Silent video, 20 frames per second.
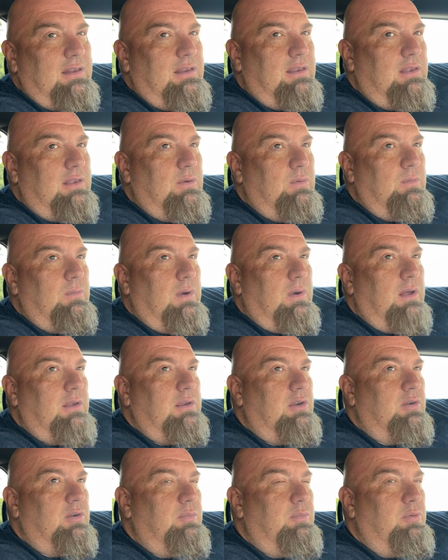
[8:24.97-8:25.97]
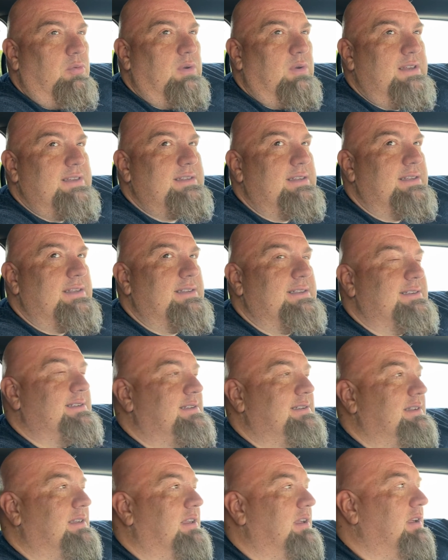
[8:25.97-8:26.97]
You, your
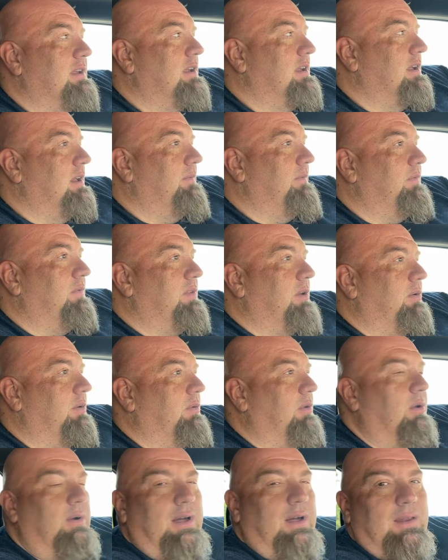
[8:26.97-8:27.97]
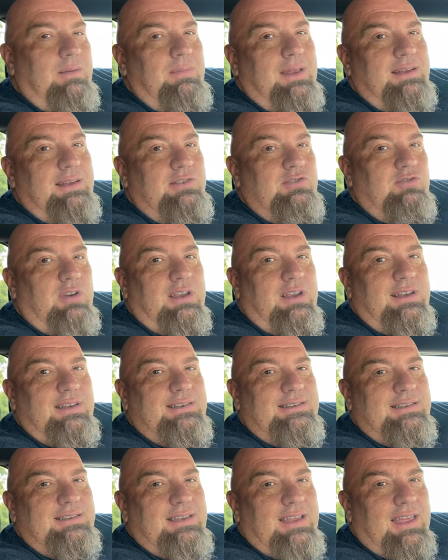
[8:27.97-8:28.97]
baristas don't know how to make
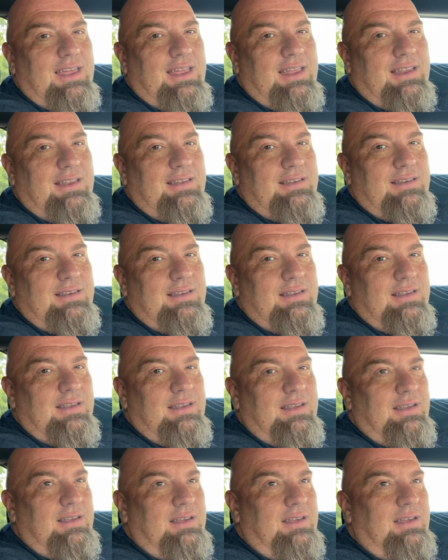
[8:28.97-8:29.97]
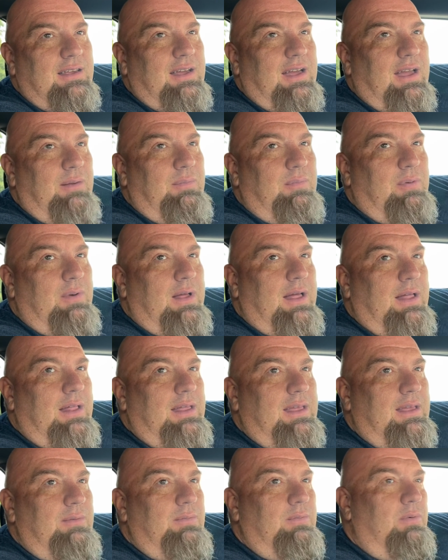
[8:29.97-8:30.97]
drinks and I
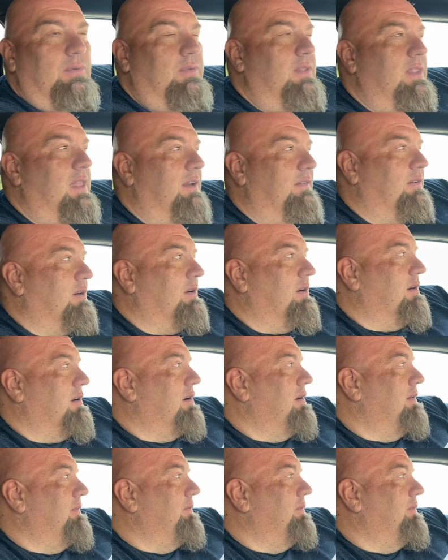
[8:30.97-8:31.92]
probably will never